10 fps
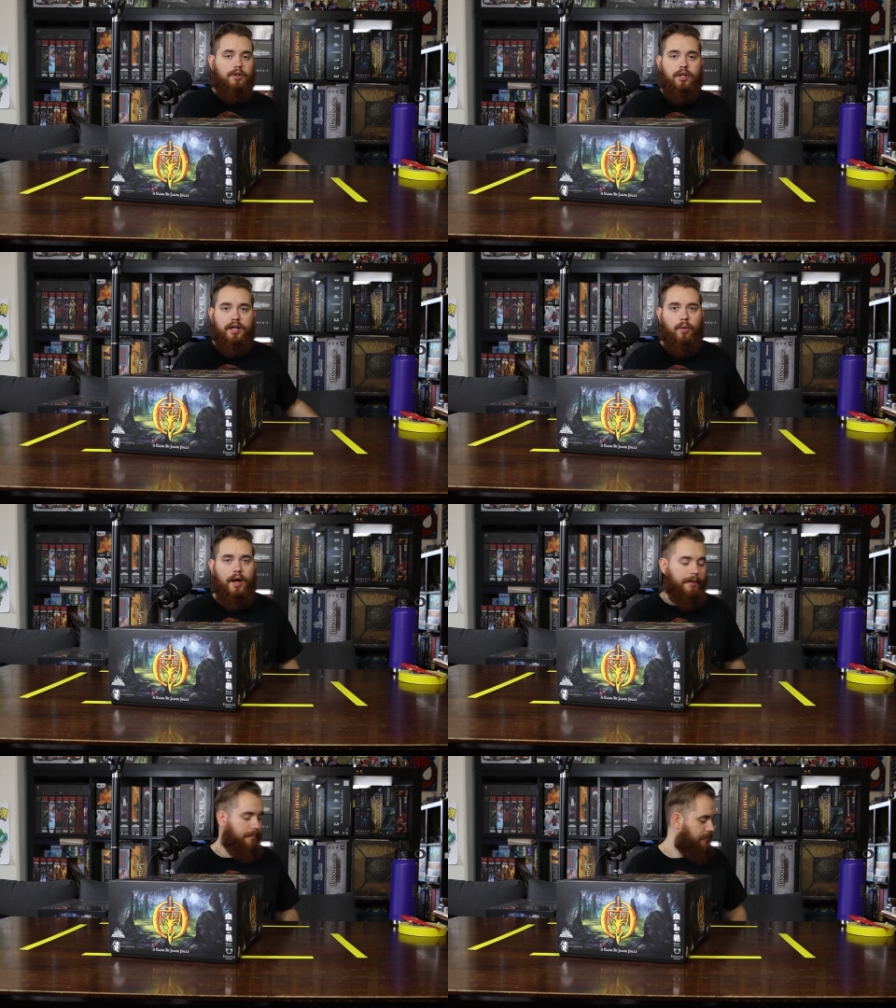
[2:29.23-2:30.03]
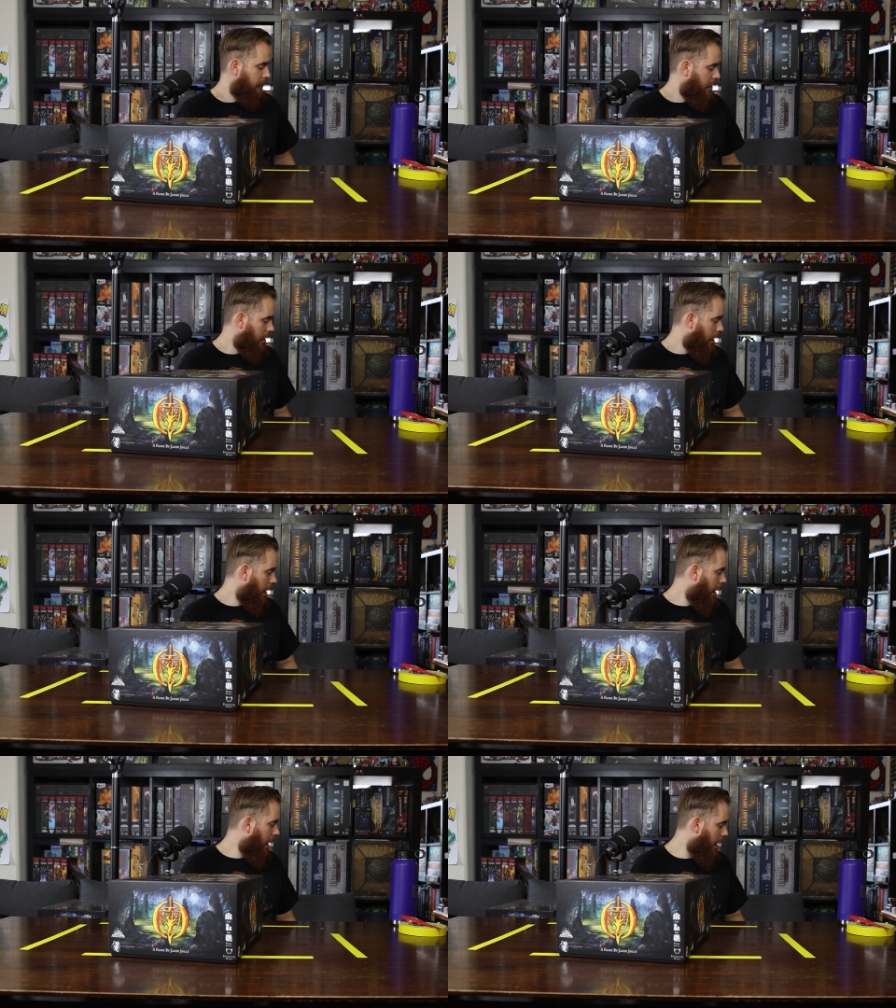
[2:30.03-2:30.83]
click away.
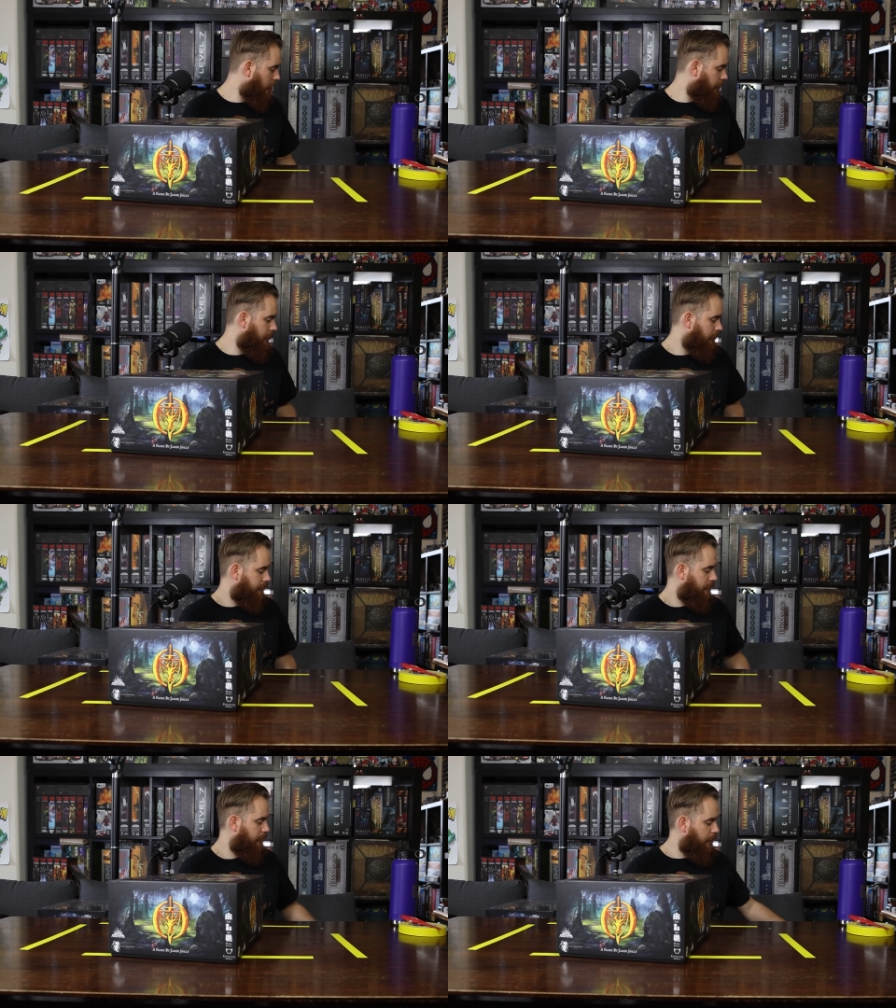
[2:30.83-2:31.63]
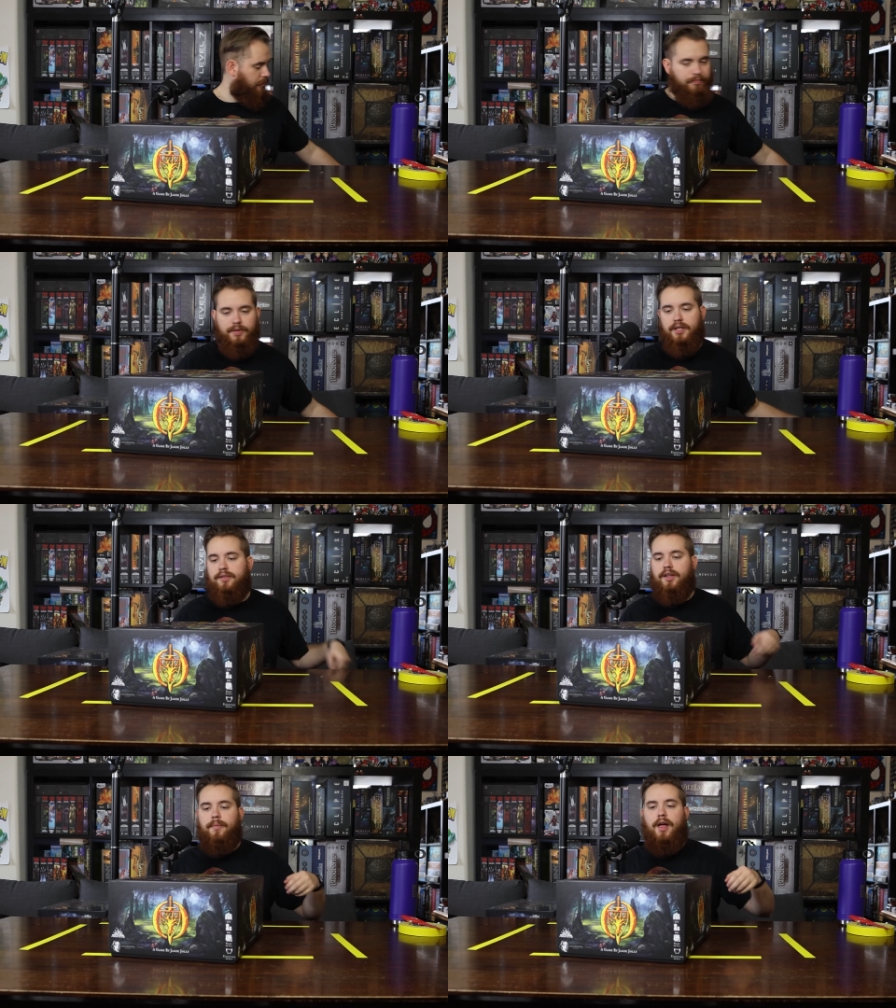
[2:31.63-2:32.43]
Uh,
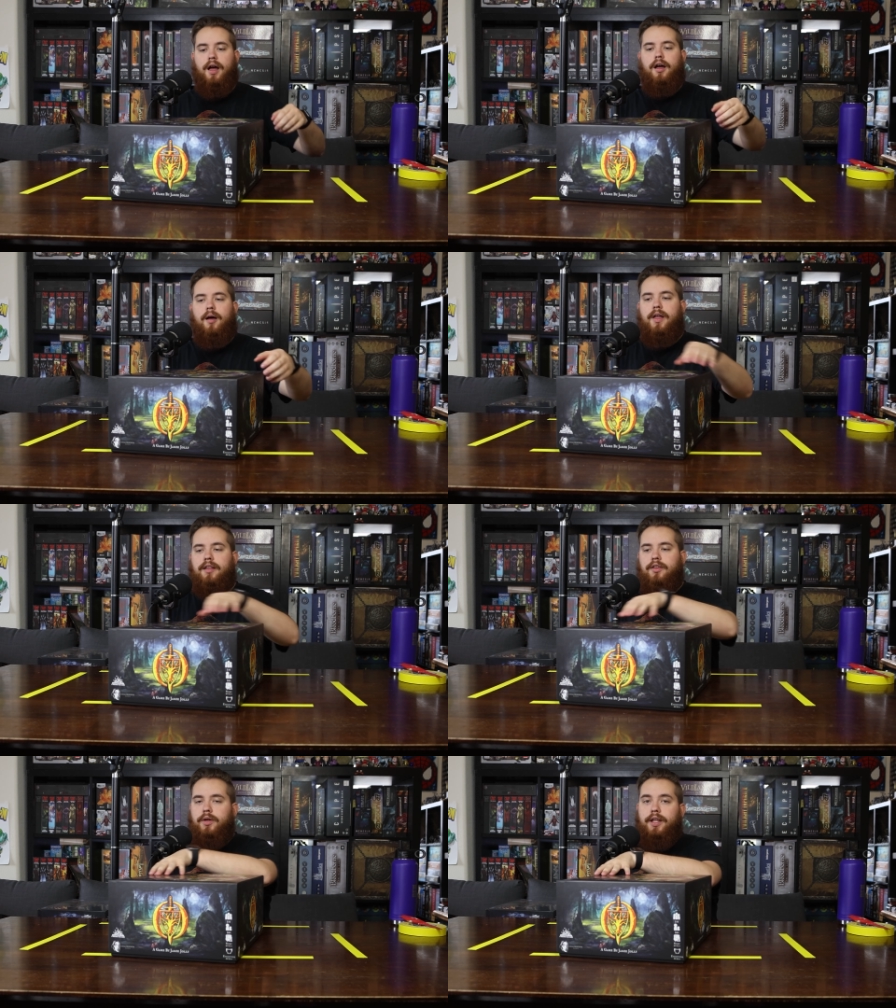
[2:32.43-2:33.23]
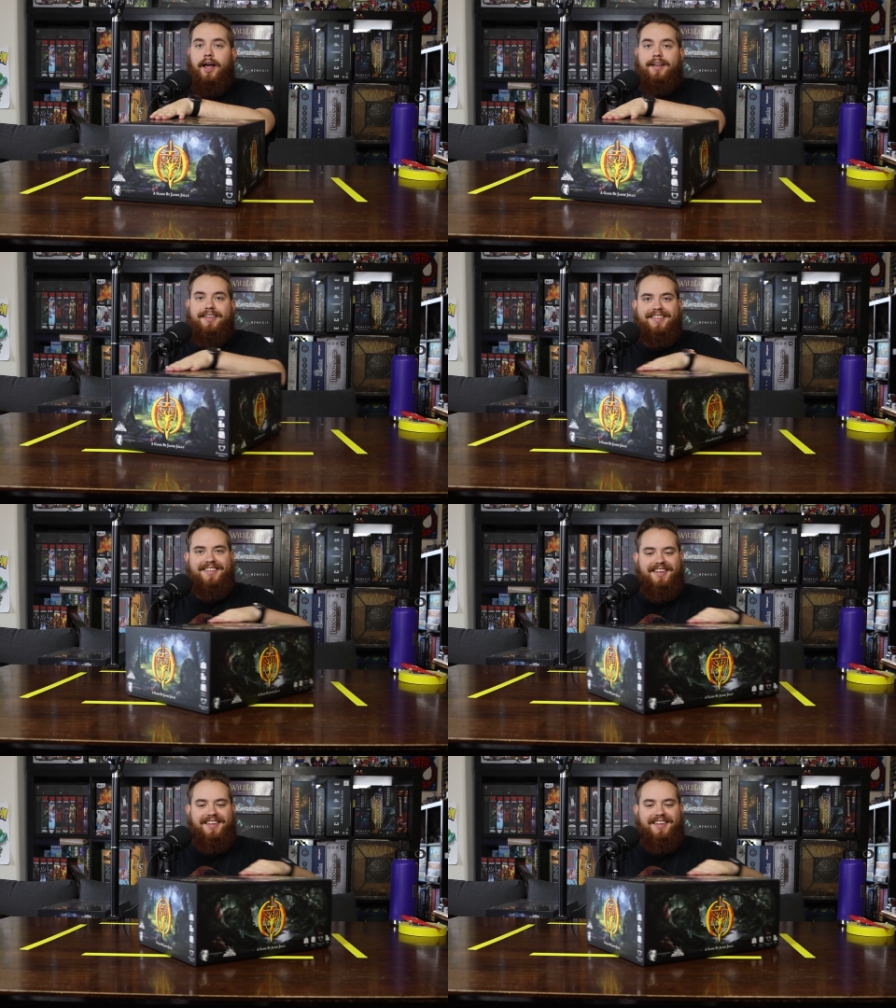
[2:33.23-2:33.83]
because I'm not, I'm not doing that.